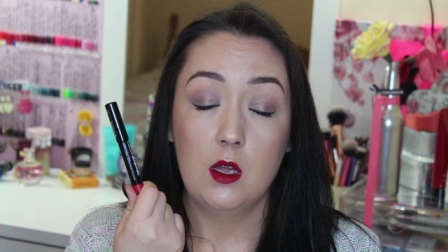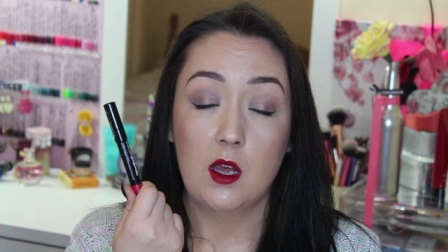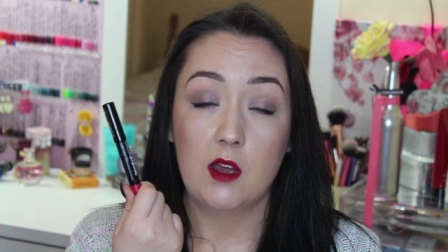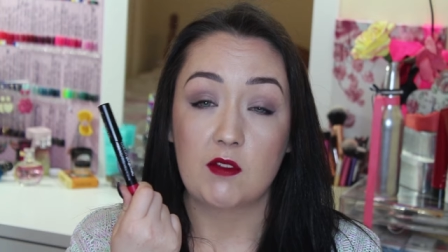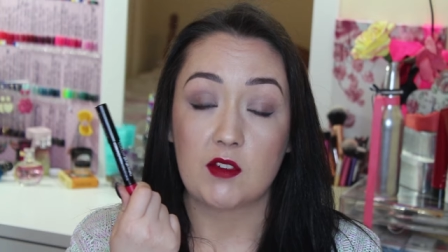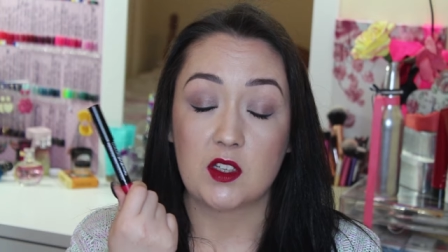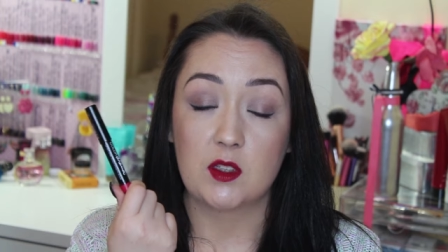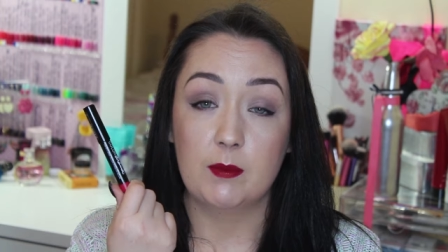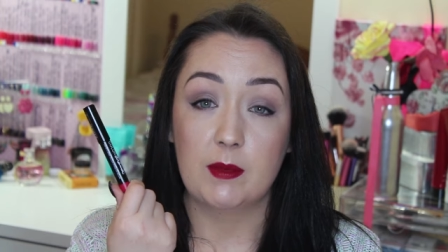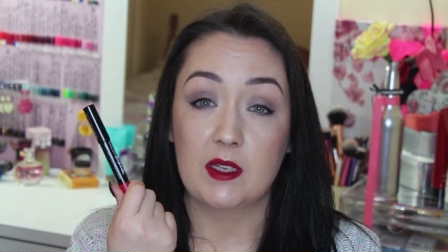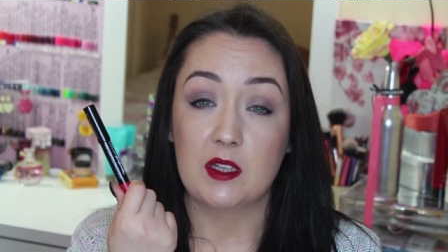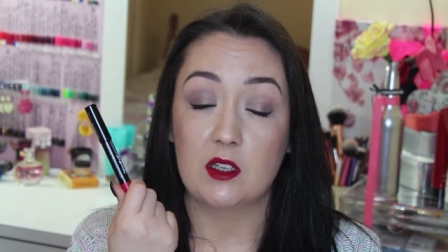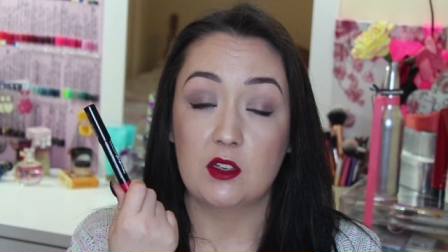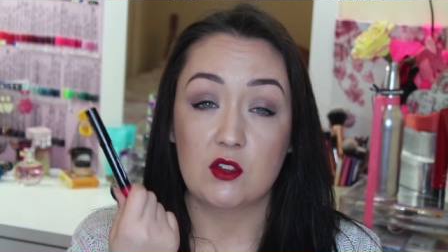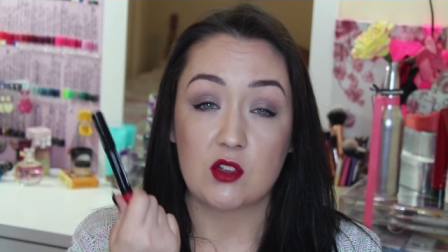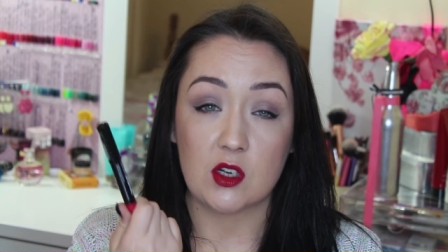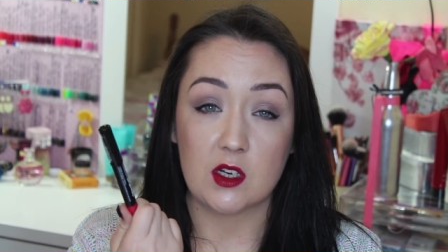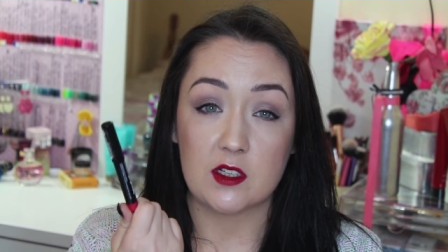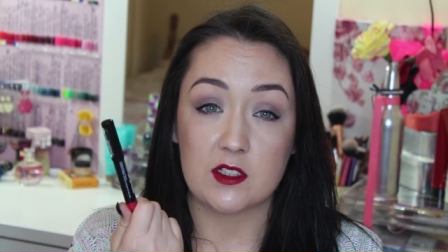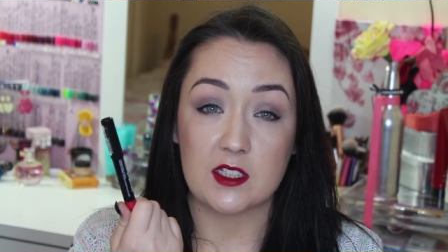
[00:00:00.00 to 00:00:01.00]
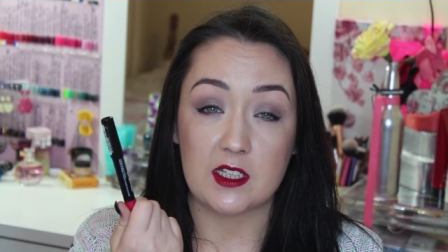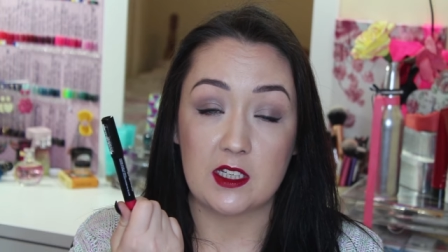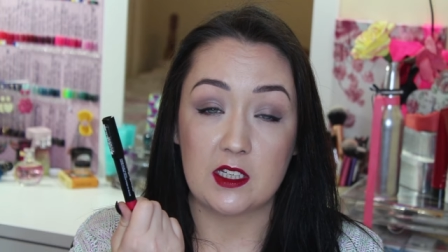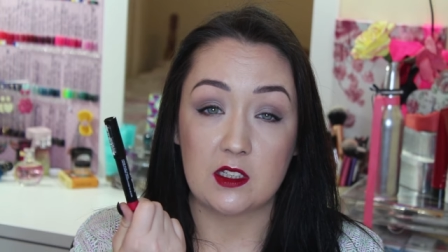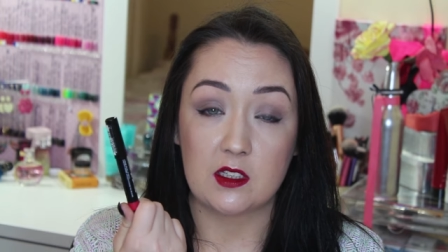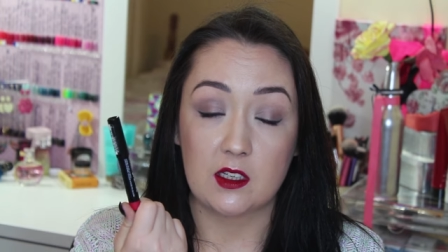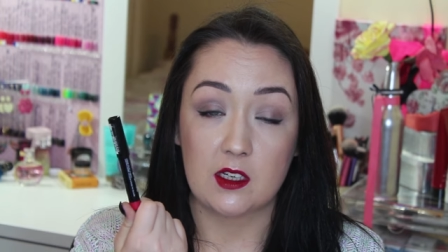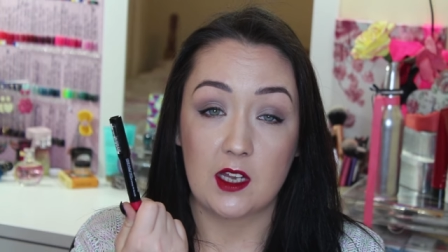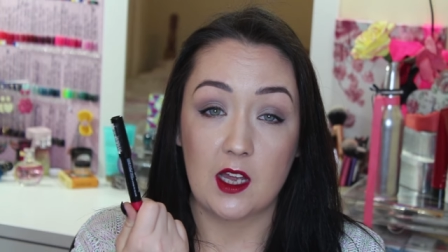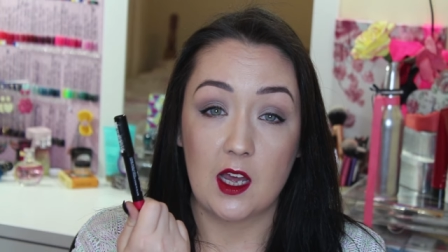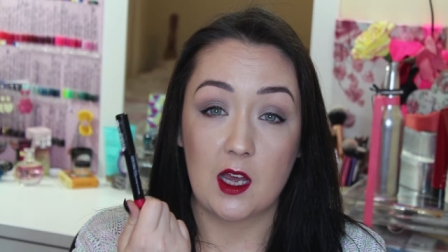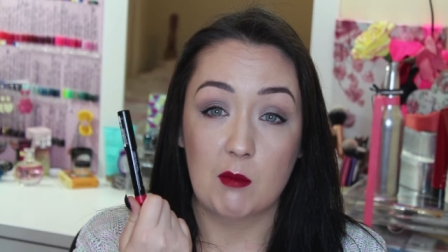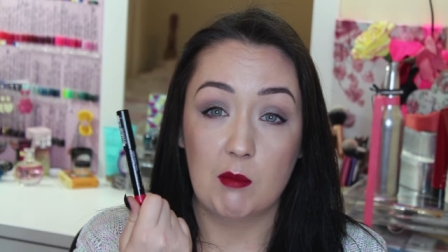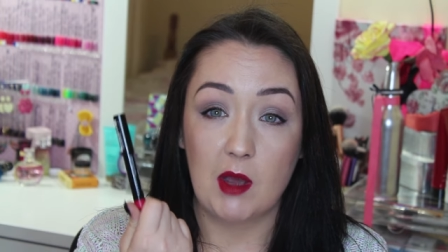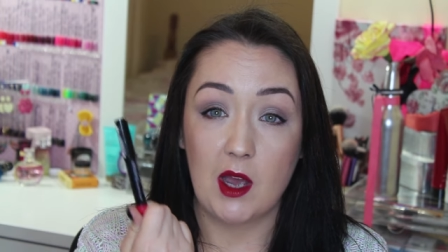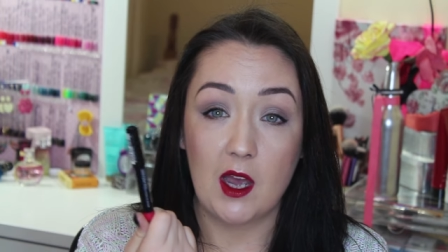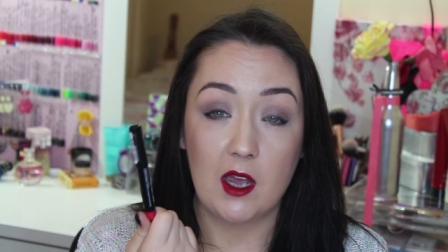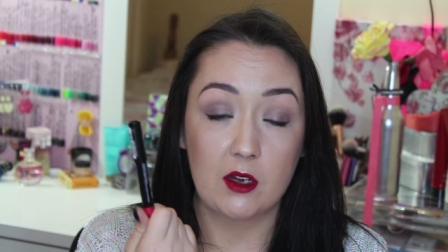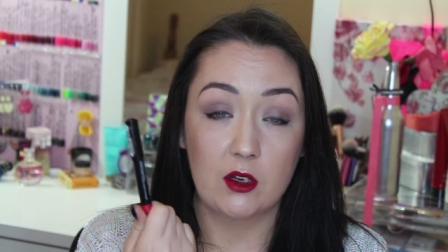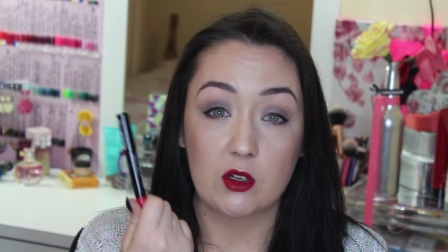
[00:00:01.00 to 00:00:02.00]
having spent the entire day in the
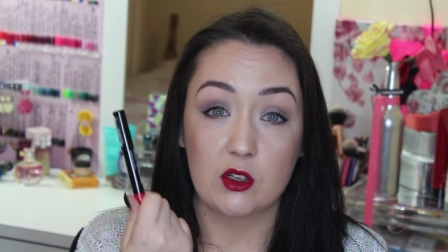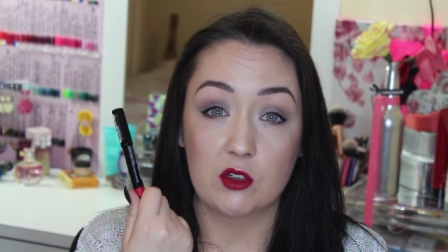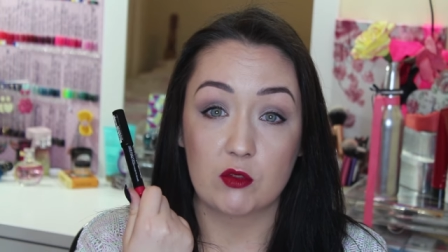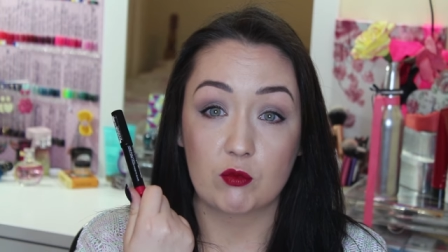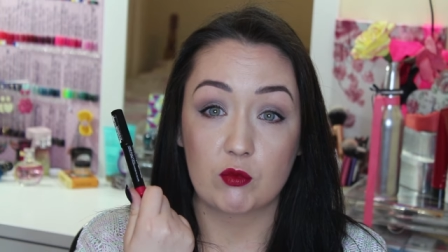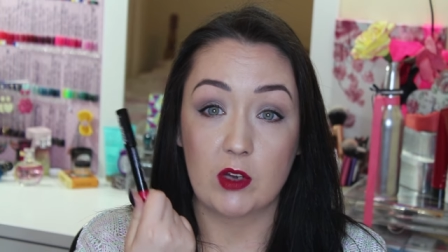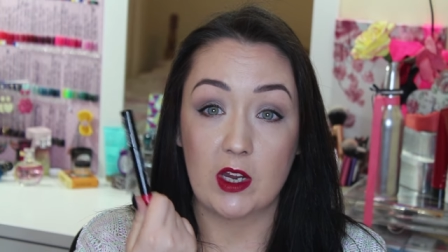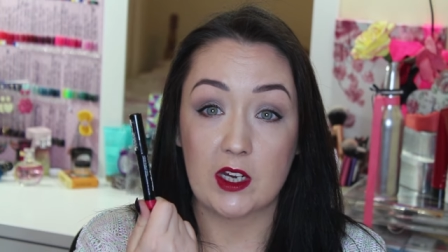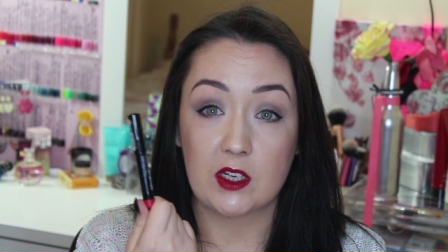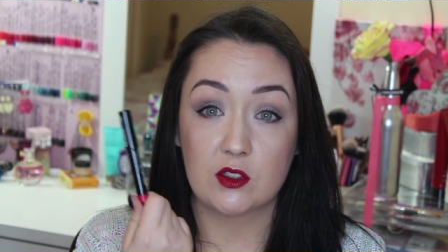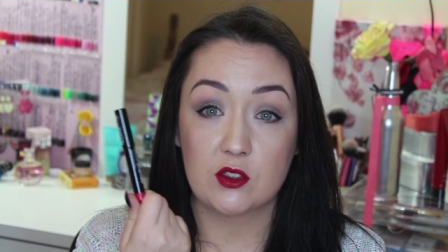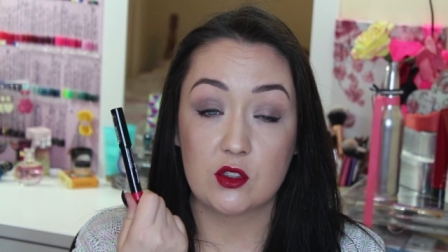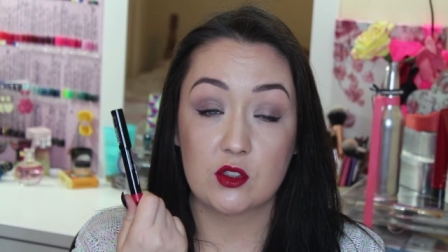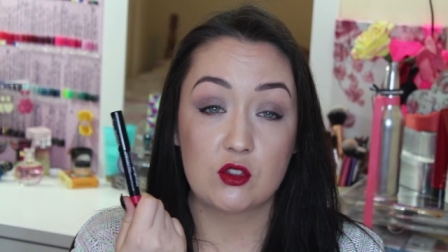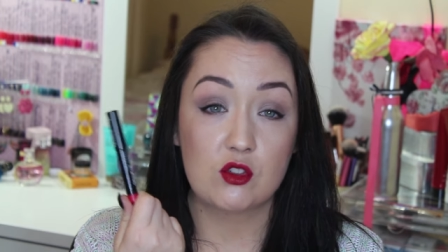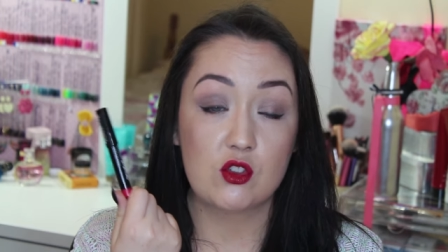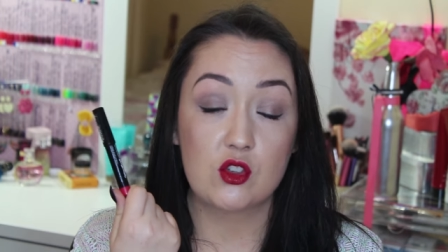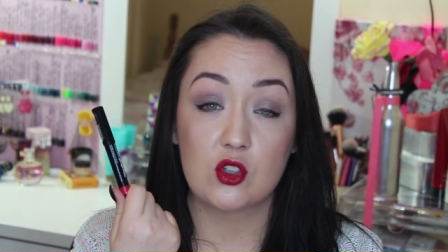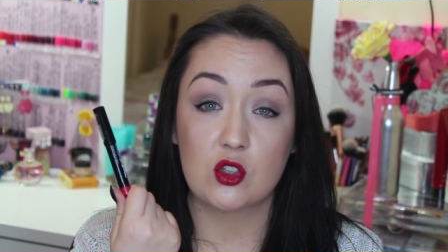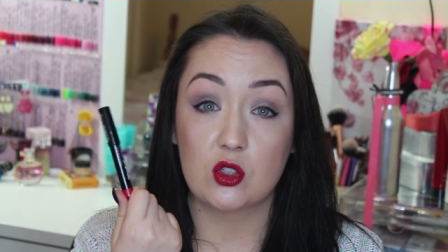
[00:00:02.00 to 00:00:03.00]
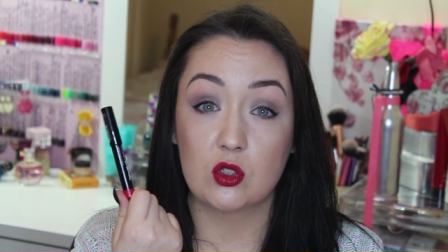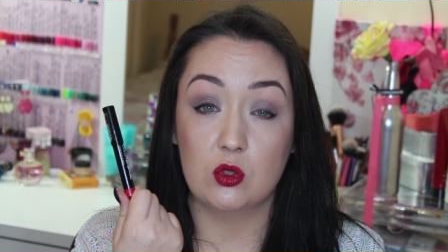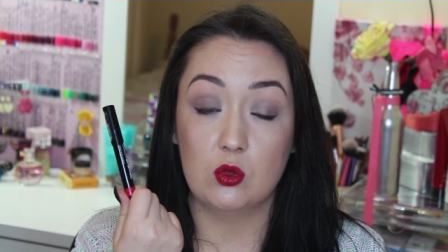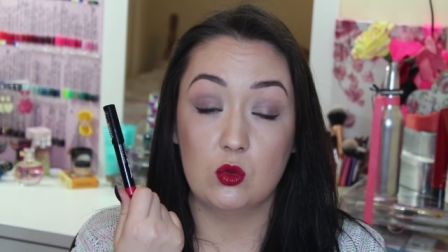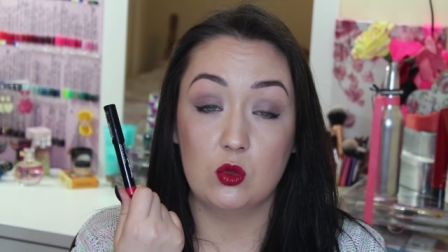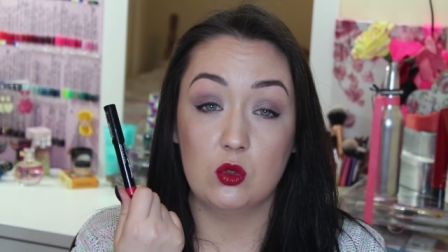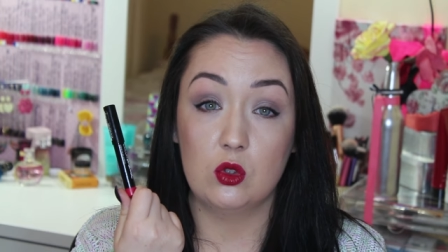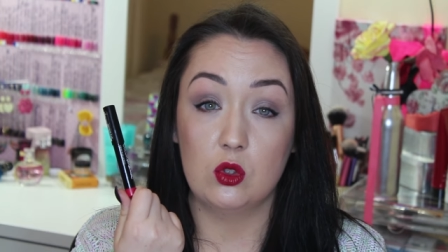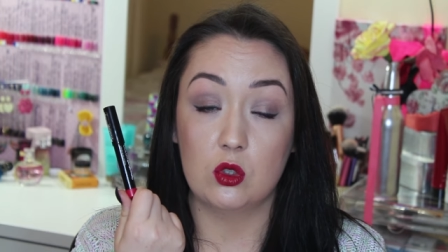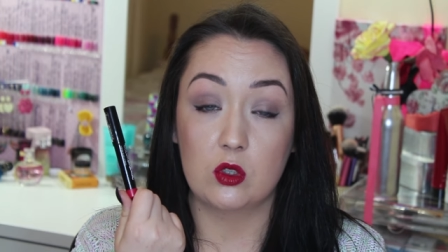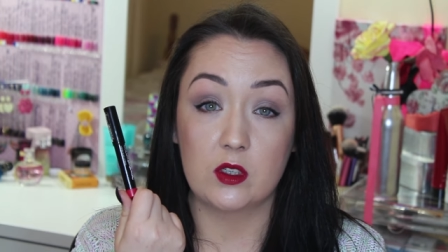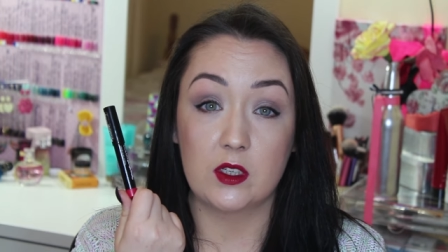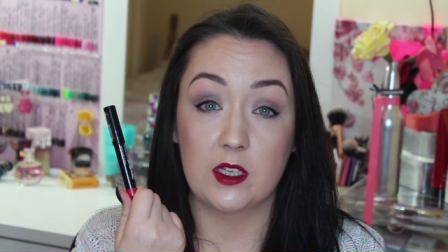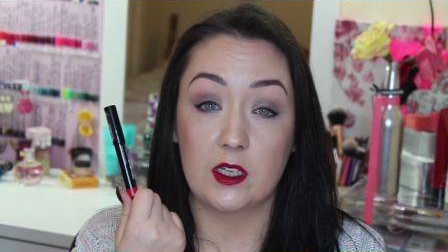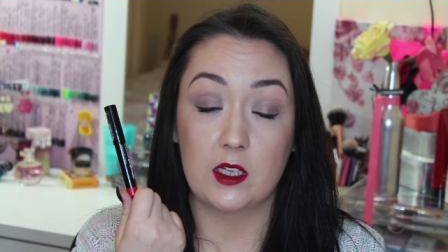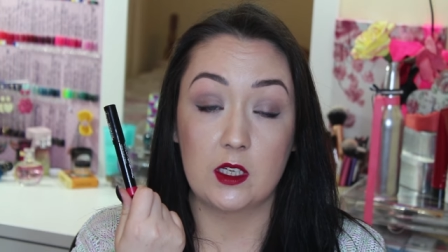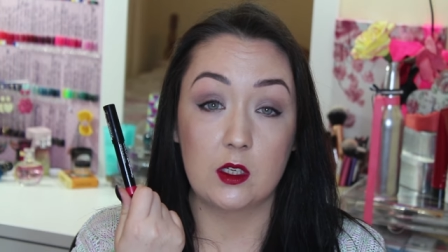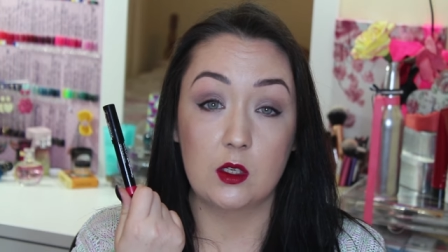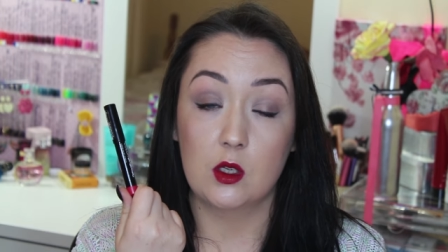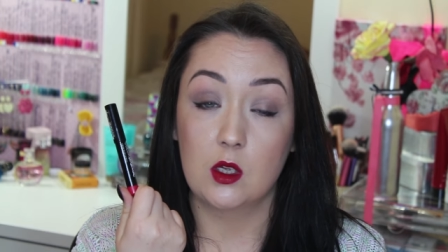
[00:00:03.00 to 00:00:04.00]
lab, haggard and wrecked, to
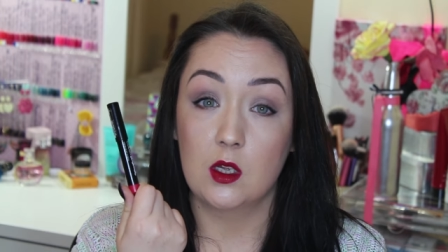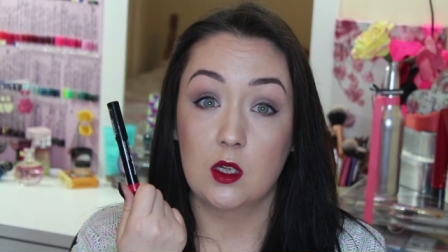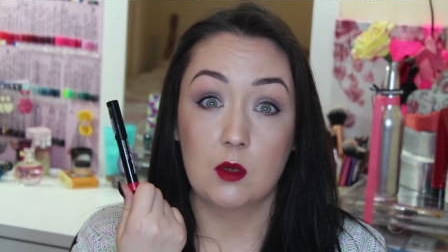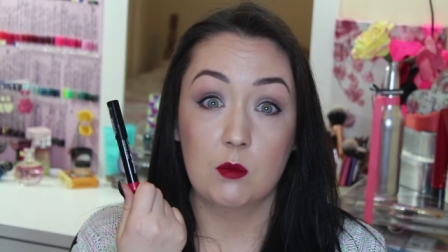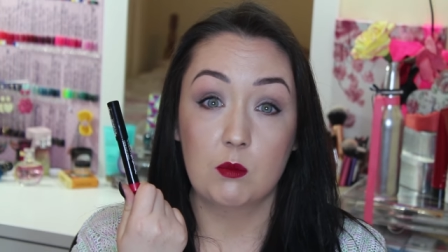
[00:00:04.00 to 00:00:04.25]
looking